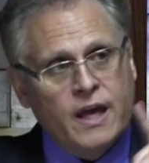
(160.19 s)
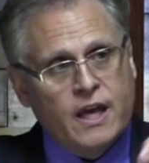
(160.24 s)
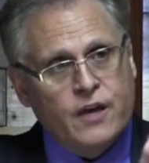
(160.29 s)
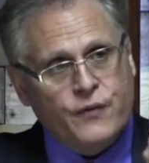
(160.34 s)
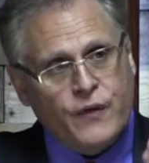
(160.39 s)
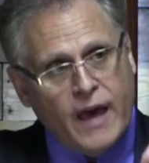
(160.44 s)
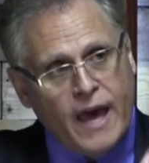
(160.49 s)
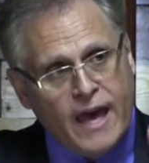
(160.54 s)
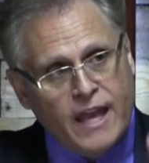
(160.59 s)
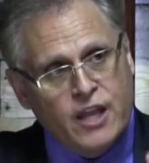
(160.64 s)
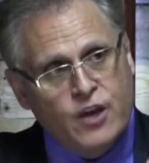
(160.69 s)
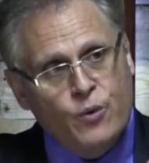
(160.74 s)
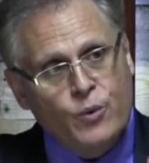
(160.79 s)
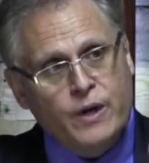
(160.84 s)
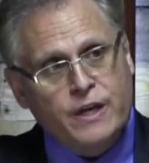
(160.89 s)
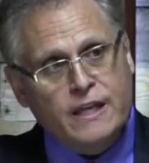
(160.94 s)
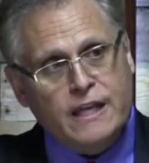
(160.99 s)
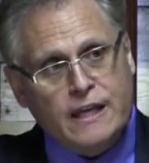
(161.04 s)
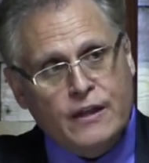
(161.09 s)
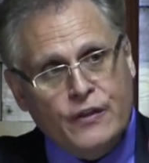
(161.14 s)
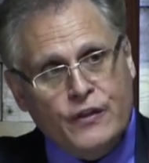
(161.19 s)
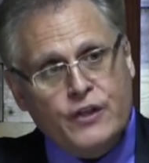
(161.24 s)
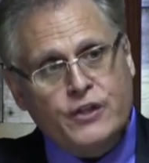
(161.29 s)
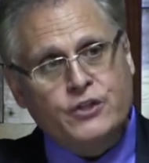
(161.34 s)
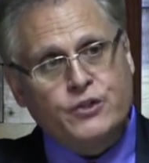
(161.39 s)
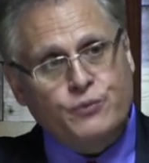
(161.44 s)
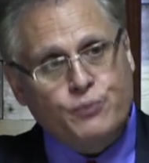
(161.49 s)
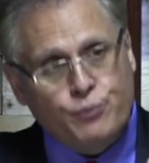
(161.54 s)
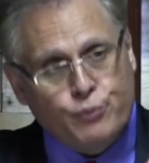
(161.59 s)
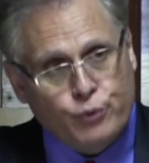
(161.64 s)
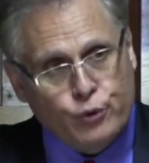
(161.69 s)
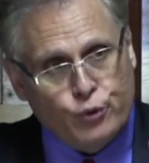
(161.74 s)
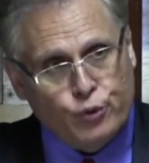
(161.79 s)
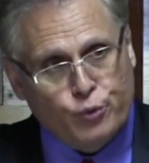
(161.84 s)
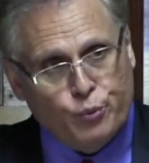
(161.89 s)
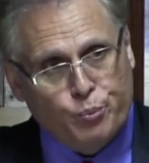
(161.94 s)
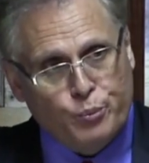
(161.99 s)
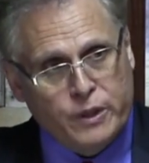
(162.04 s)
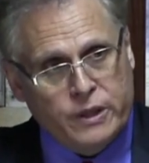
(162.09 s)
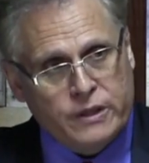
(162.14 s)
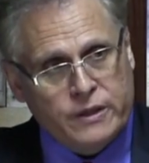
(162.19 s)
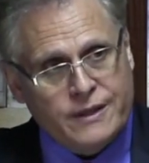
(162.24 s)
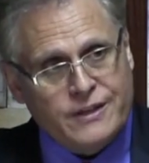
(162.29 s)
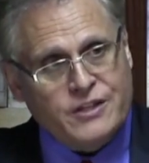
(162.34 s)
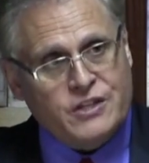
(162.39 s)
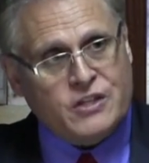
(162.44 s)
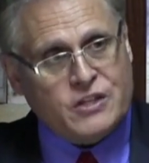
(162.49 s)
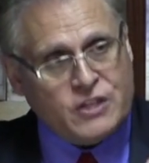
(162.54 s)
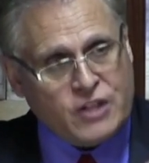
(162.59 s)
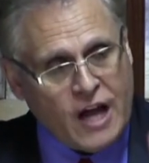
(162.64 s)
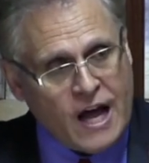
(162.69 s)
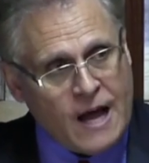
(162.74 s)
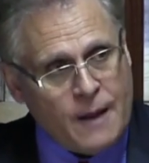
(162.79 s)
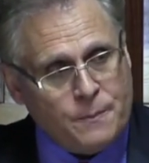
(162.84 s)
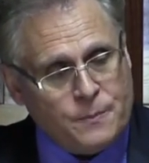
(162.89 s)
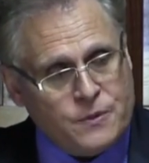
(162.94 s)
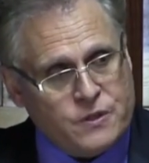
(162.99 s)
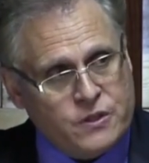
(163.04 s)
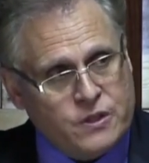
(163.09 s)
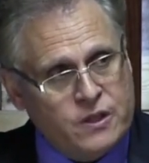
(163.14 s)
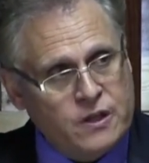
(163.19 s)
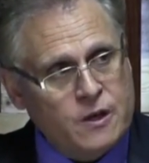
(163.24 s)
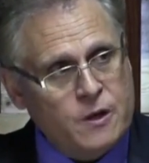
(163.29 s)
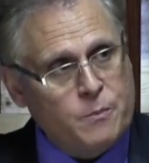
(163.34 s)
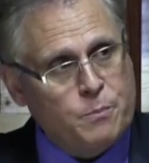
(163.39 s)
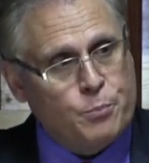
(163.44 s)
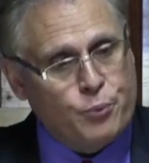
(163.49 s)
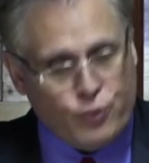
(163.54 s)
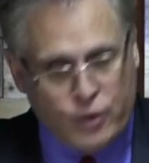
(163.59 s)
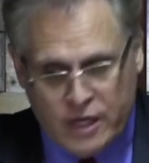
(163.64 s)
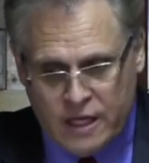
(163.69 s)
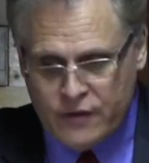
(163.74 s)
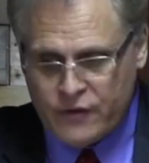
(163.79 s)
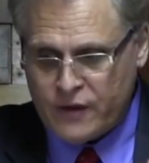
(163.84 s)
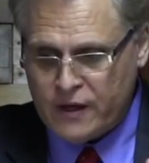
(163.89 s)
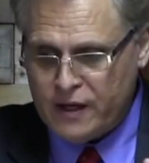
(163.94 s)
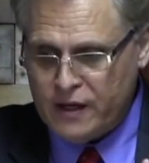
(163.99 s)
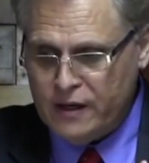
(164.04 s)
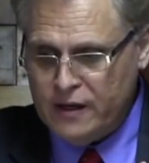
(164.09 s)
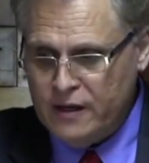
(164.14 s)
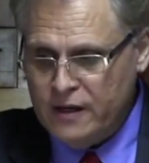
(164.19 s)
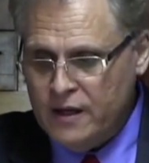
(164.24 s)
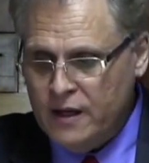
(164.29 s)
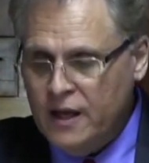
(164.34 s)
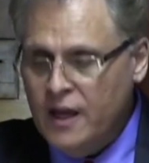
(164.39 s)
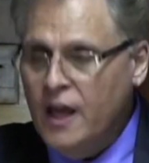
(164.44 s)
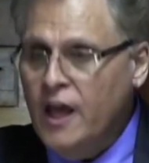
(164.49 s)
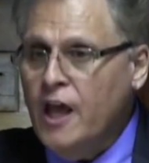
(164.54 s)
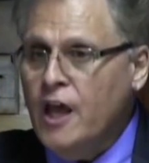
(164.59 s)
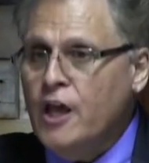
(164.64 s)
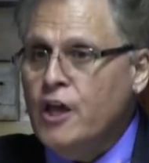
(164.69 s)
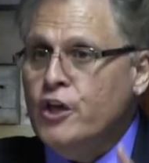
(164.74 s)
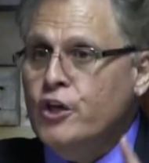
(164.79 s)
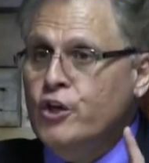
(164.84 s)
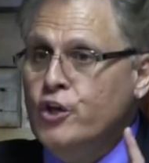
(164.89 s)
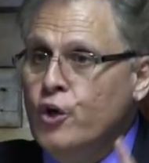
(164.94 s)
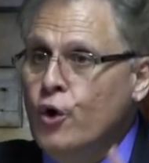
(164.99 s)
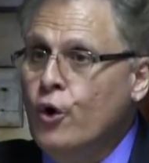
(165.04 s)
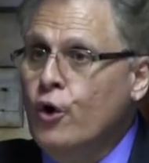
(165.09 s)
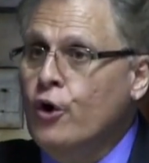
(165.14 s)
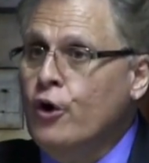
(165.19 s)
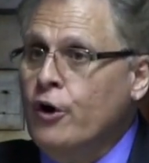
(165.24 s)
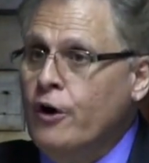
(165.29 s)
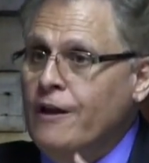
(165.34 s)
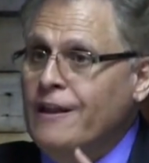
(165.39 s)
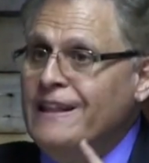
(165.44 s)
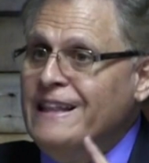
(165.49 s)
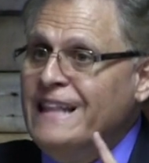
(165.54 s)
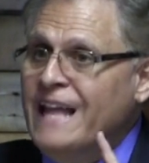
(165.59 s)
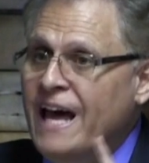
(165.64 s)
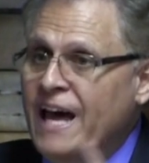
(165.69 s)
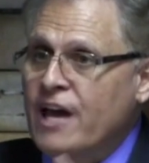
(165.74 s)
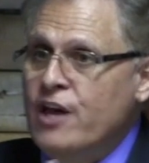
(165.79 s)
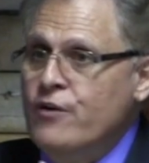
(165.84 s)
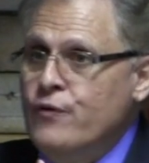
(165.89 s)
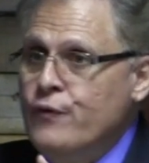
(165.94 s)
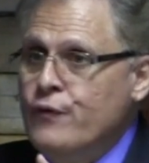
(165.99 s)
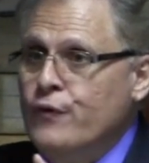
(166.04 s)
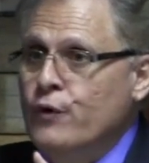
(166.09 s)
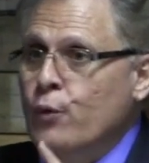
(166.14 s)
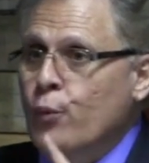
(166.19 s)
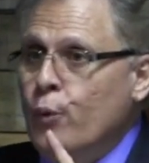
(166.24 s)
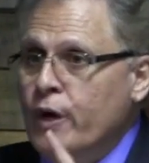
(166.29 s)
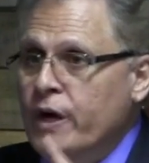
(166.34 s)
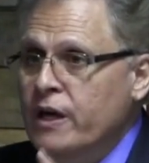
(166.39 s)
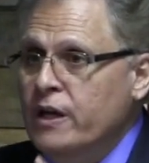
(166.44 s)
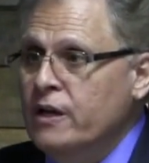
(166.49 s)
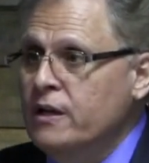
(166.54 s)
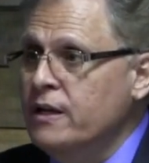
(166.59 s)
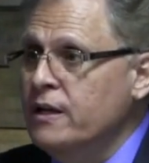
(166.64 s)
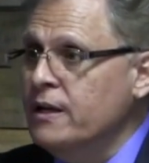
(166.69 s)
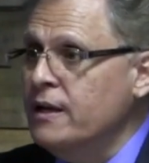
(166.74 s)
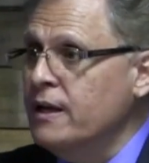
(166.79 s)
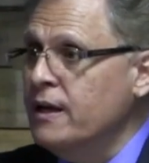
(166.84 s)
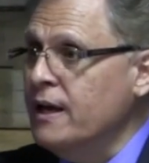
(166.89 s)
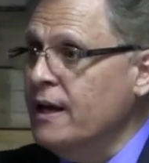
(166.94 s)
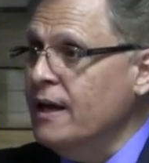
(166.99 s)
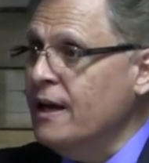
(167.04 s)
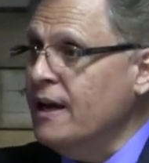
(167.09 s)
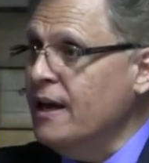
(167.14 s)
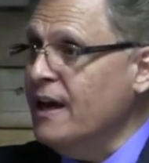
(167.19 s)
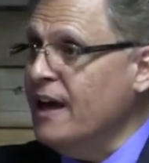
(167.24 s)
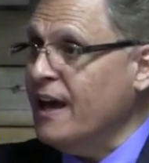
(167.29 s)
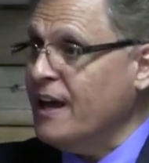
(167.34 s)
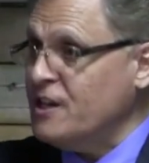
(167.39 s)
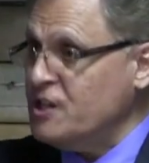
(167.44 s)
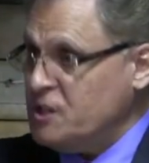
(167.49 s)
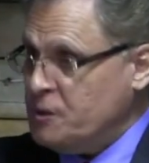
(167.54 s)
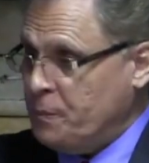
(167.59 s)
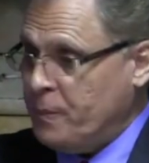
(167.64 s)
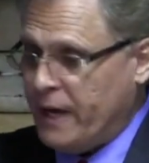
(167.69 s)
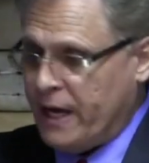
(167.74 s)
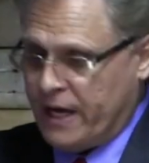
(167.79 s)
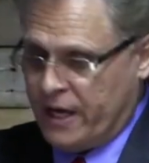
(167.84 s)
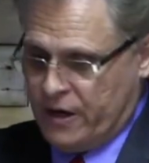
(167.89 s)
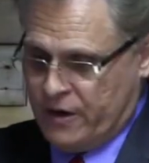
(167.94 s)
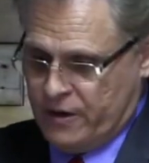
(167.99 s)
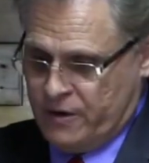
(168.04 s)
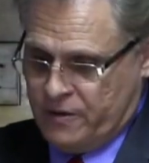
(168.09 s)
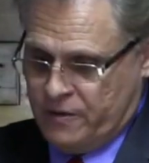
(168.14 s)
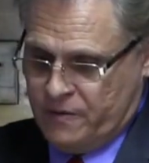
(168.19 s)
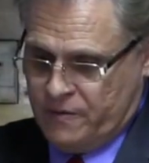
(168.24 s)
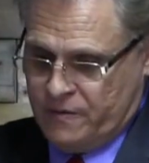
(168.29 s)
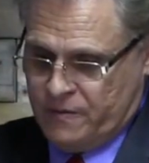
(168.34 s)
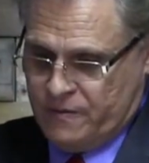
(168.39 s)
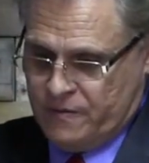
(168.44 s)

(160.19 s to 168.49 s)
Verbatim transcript: If anyone in this room stops breathing, your life will expire.